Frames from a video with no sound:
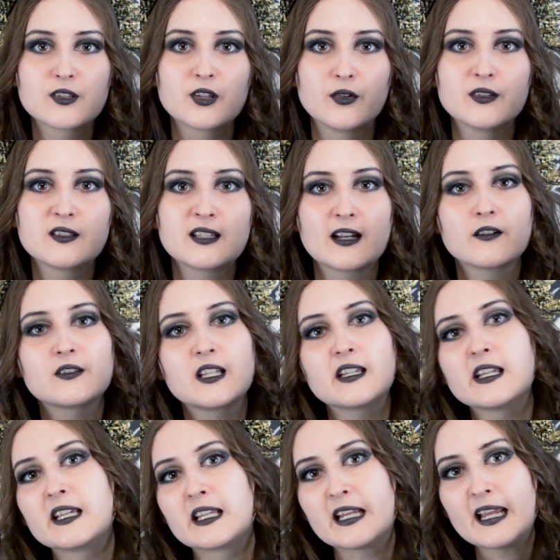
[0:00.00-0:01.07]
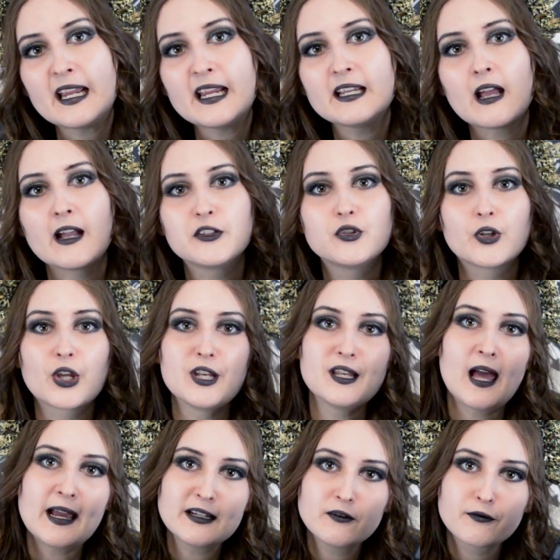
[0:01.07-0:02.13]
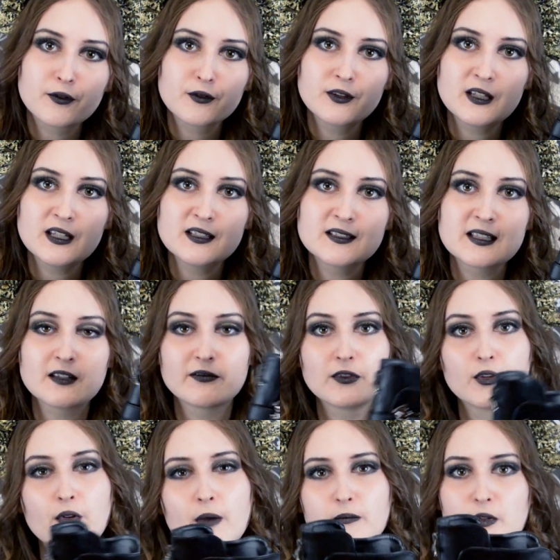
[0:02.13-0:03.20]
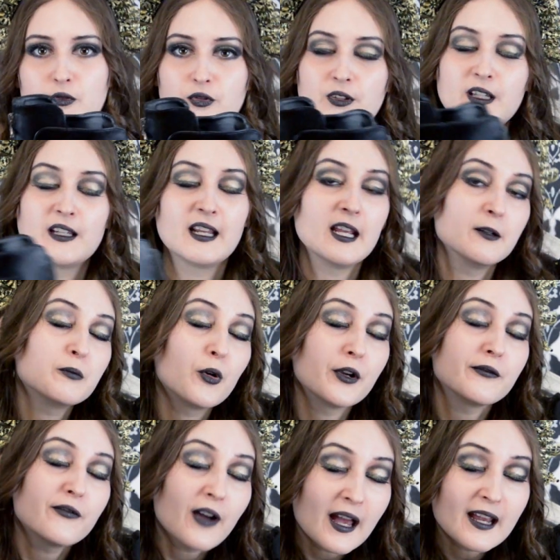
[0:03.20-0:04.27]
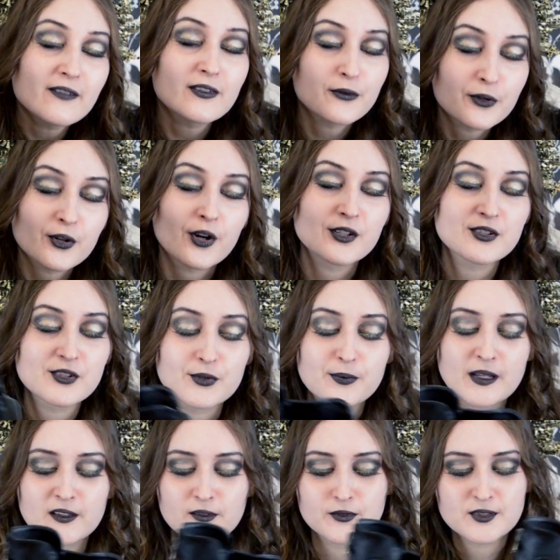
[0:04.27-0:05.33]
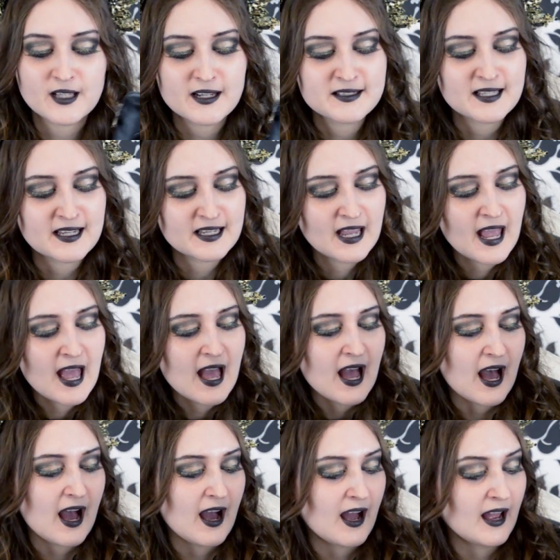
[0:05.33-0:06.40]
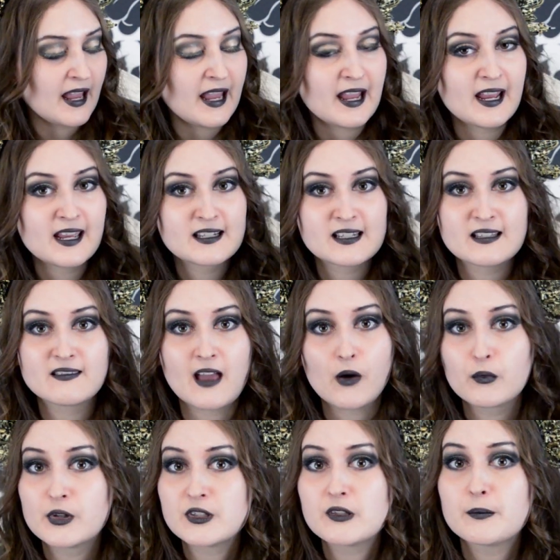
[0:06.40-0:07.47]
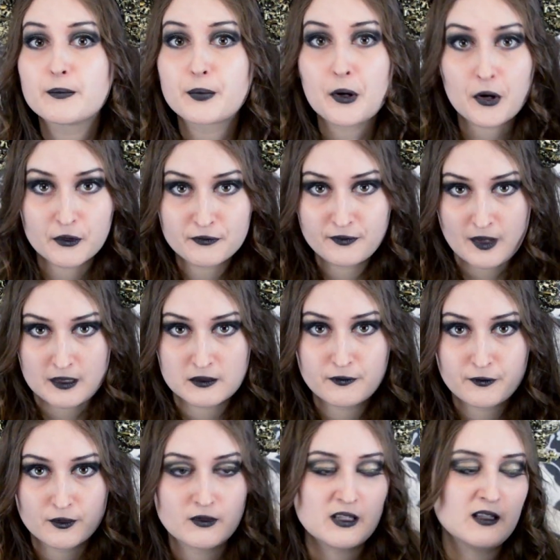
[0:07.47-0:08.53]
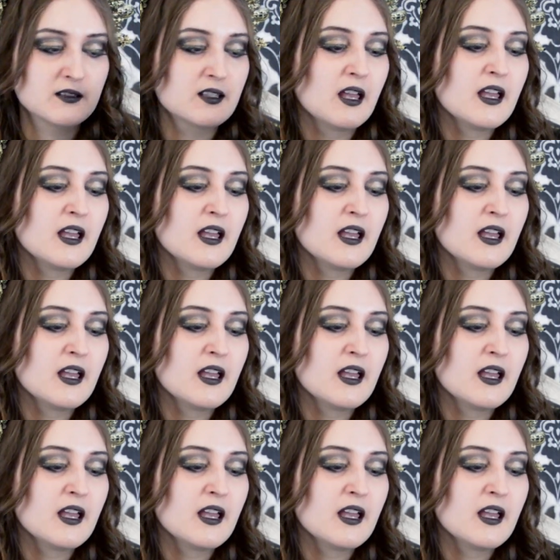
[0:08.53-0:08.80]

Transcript: So instead of taking an 8, I took a 9 for these, even though I'm usually an 8.5 in regards to regular sizing, and that was perfect for these.